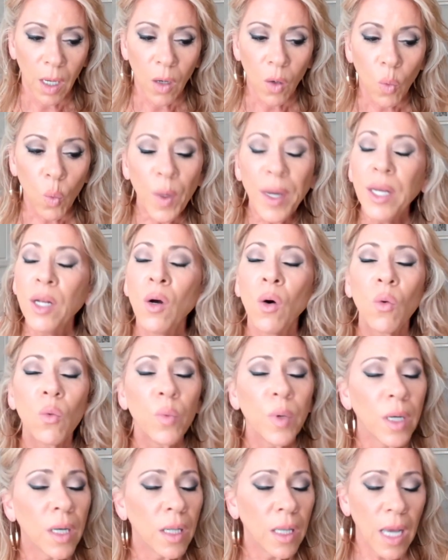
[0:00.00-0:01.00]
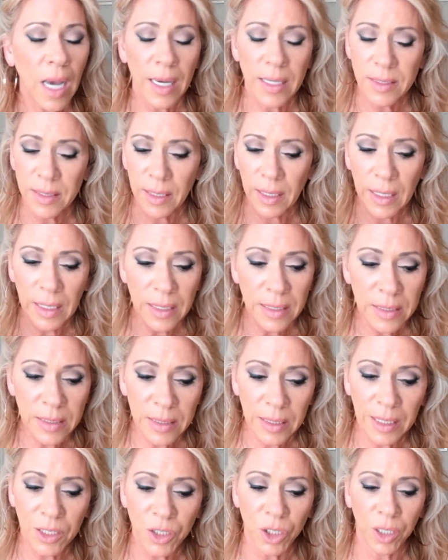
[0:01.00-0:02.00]
We don't realize he is
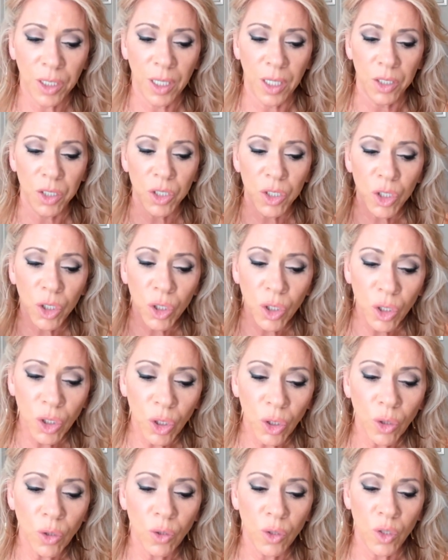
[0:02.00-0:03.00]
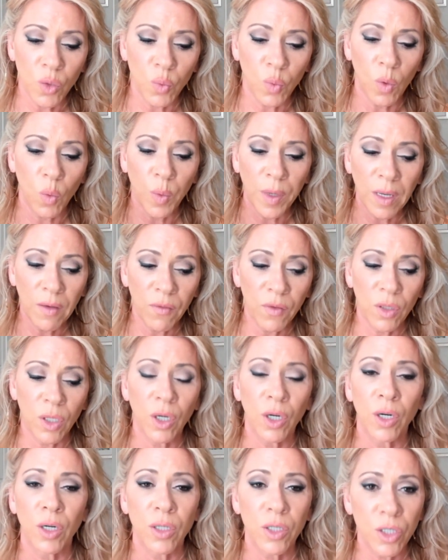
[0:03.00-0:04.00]
teaching us to use what we have
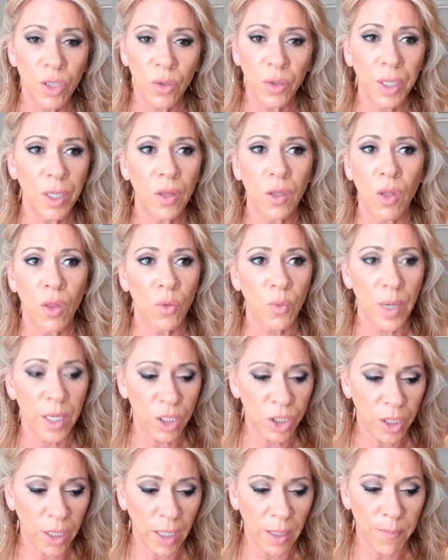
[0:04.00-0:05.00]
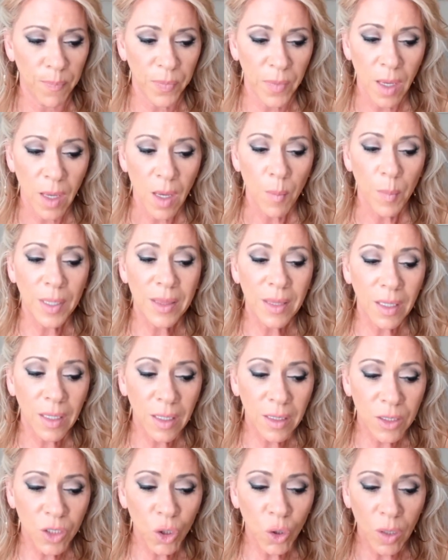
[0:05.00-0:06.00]
learned during the threshing. But
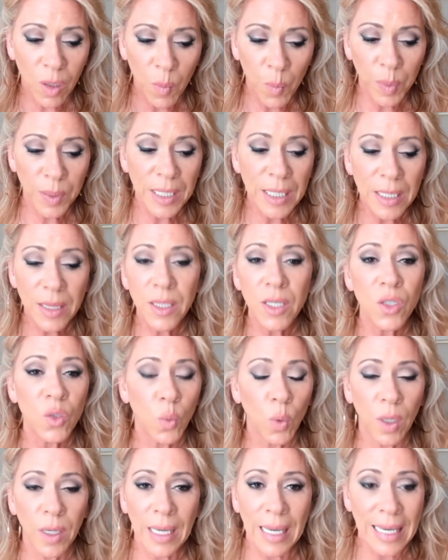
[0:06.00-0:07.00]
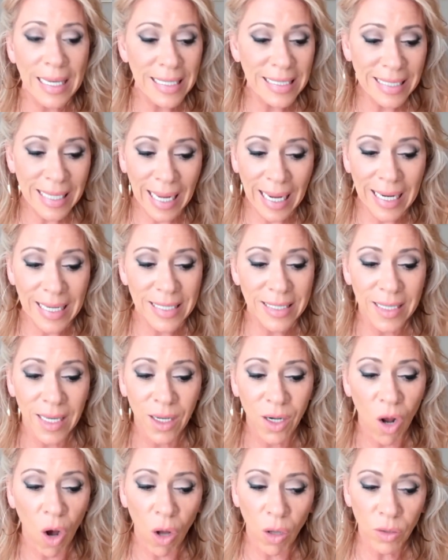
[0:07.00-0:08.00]
to complete this work, it takes
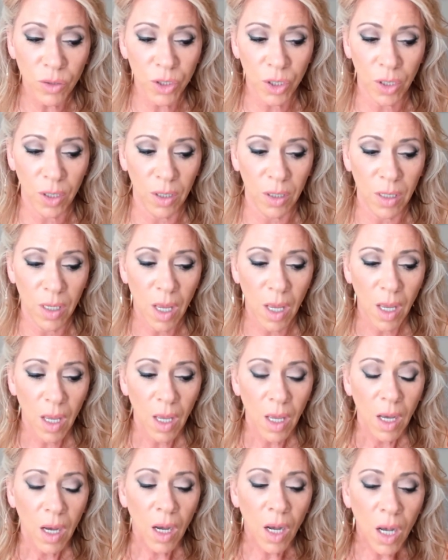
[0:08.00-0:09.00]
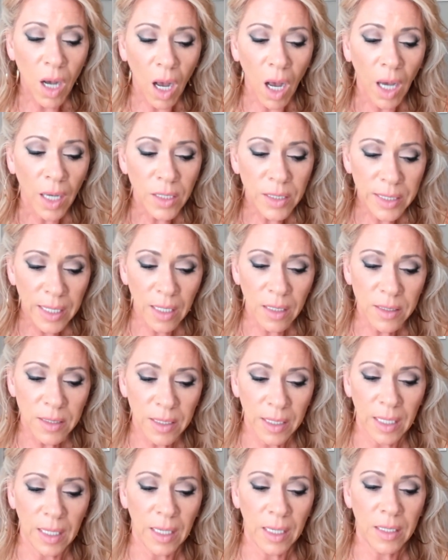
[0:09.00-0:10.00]
an altar. God tells
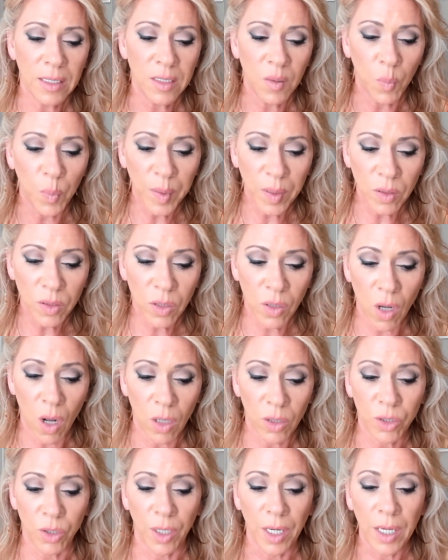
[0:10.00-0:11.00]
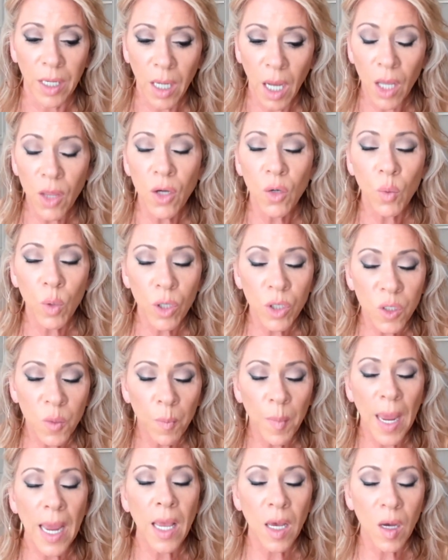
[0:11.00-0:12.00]
Gideon to build an altar. In other words,
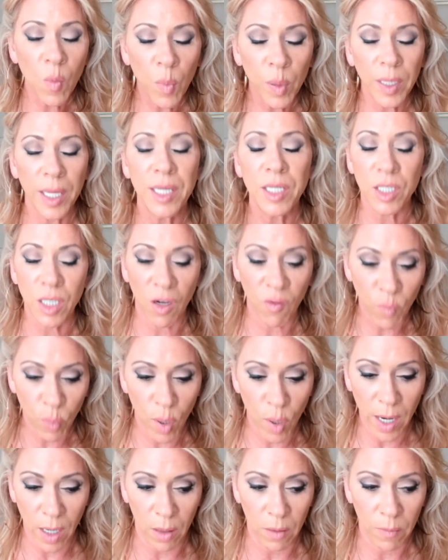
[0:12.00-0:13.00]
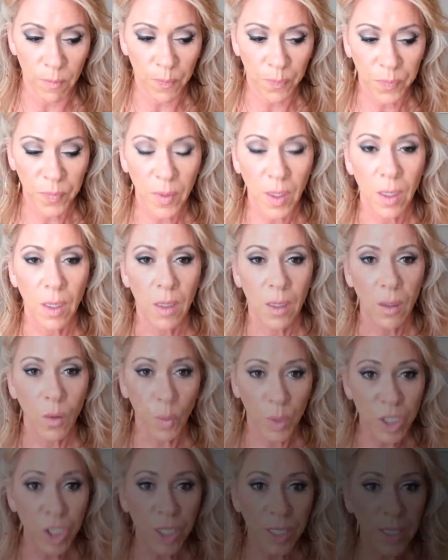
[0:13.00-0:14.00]
make a place of prayer, which he